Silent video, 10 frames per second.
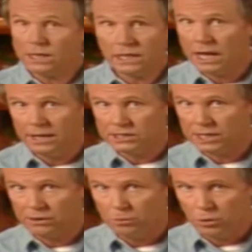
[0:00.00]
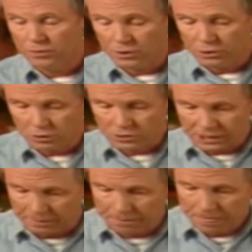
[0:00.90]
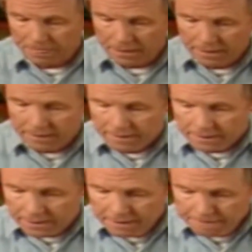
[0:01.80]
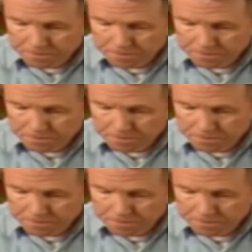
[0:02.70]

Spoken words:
kind of stain remover you're using. Then